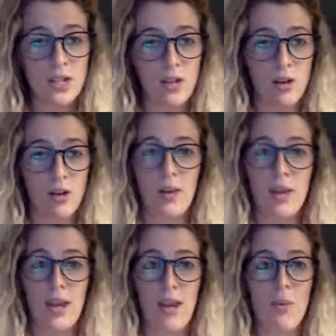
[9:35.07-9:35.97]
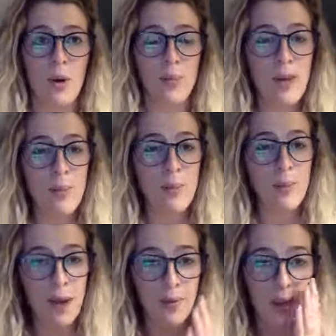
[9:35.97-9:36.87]
It's a great way to get more
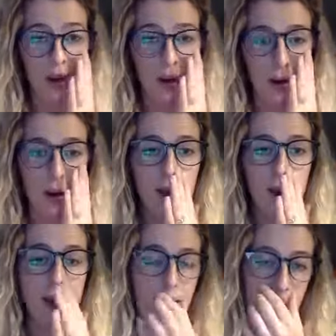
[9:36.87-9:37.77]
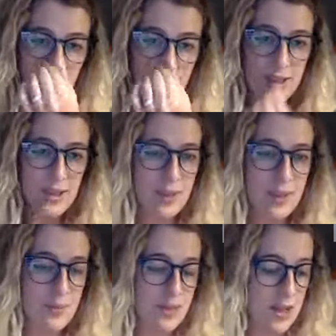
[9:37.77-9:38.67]
people out there, to
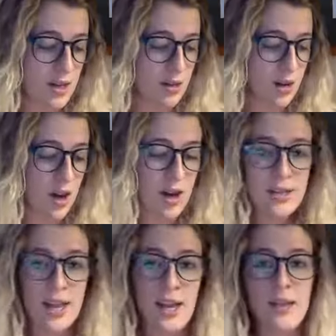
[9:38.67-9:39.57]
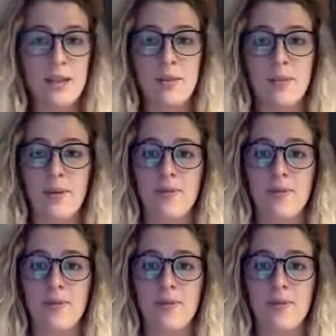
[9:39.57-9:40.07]
let them see your content.